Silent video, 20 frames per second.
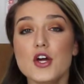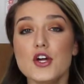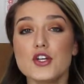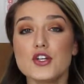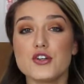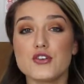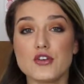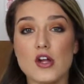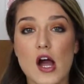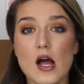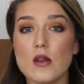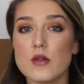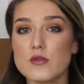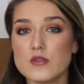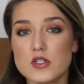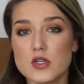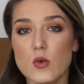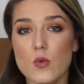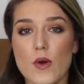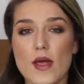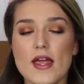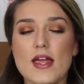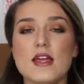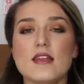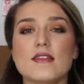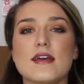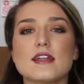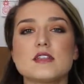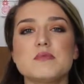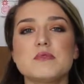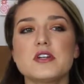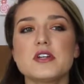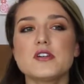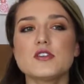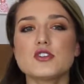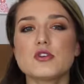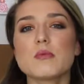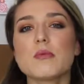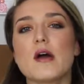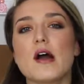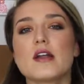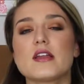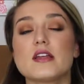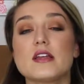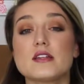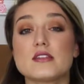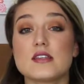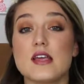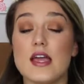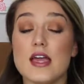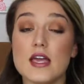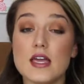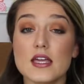you're not losing weight. That's because your body is